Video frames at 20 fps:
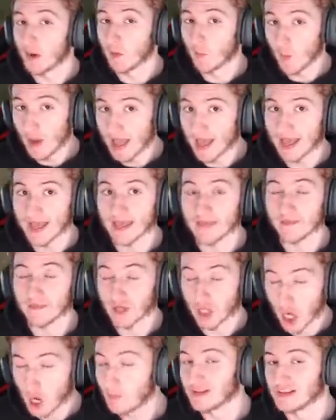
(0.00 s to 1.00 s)
aware in the
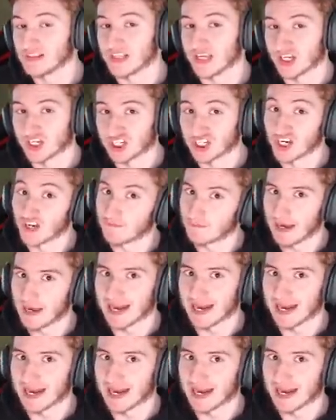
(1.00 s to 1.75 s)
comment section of my